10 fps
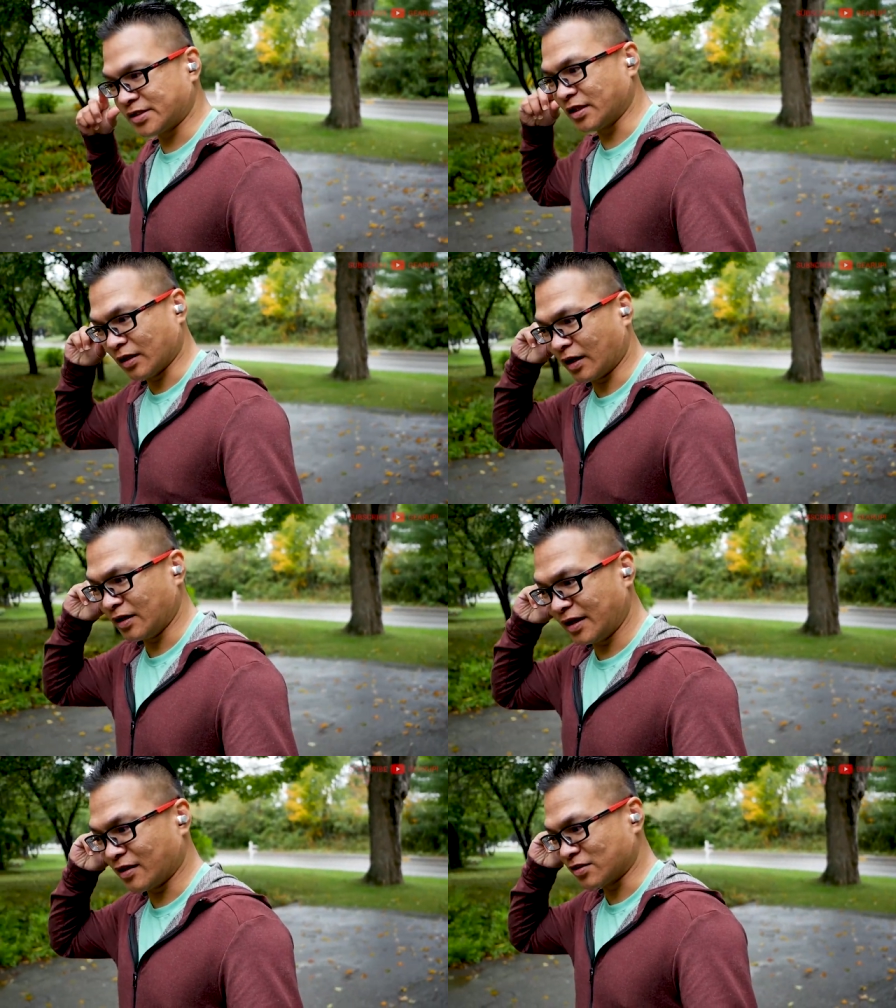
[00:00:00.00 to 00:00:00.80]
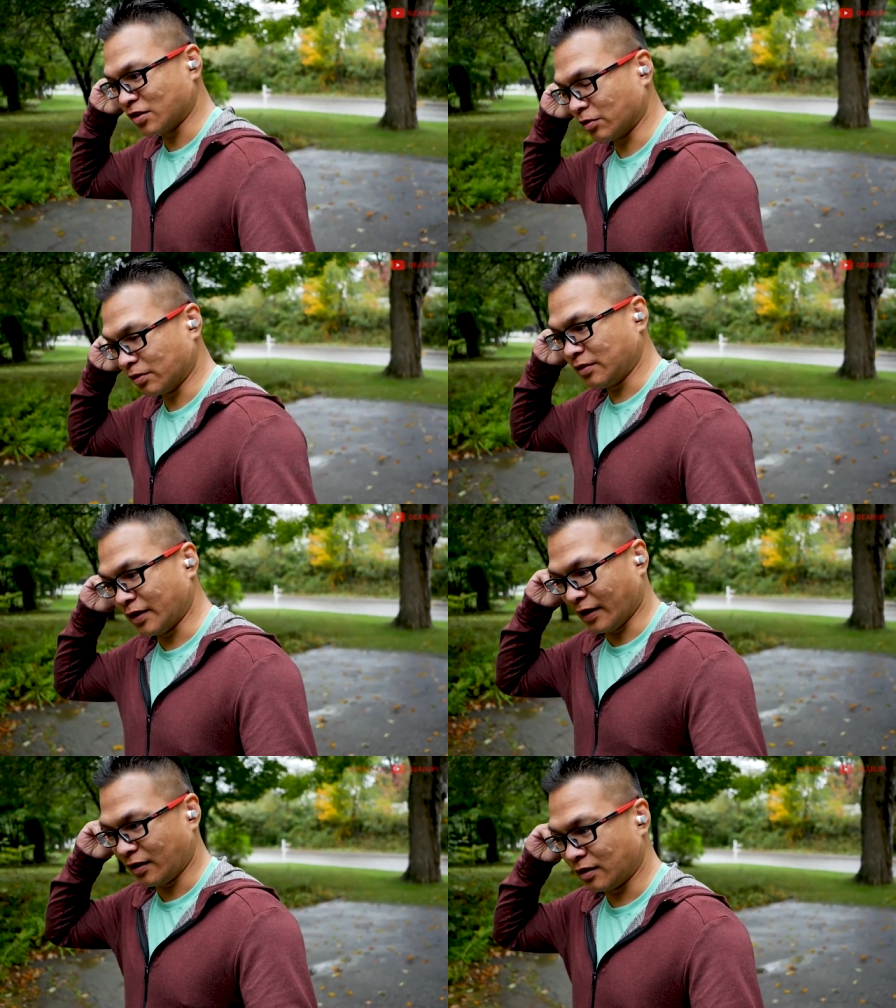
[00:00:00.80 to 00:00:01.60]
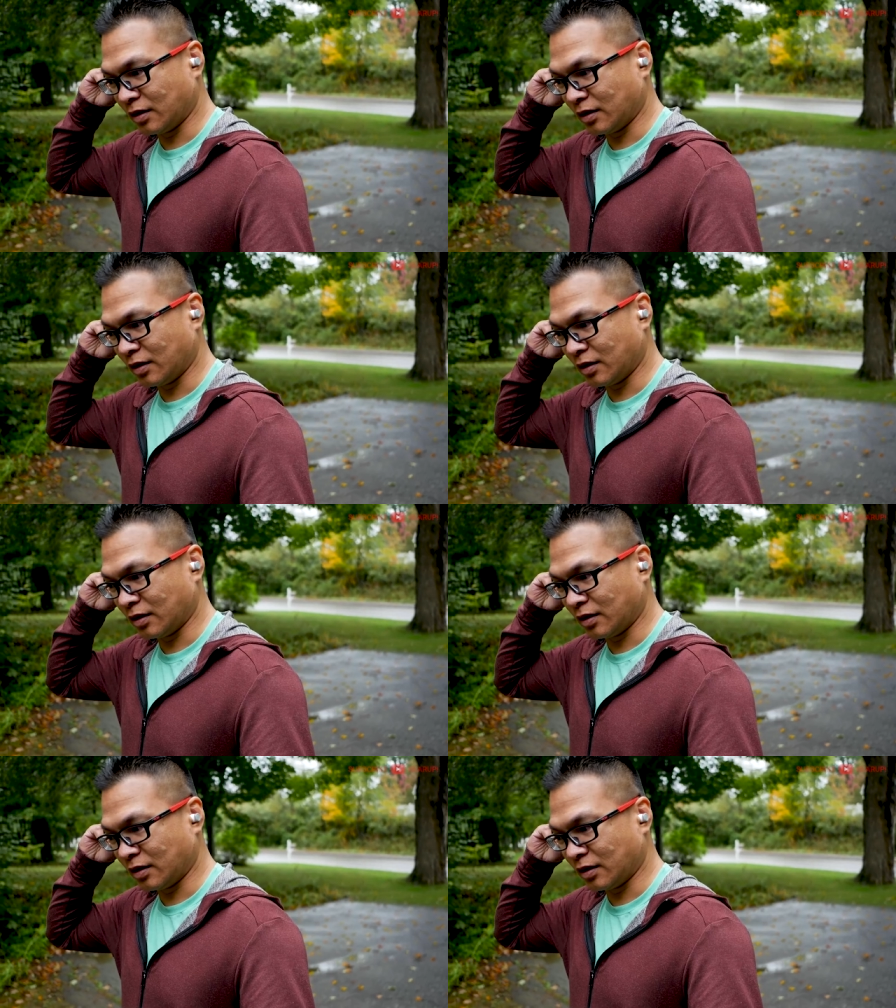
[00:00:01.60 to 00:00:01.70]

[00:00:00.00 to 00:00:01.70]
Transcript: see, I didn't get a tone yet.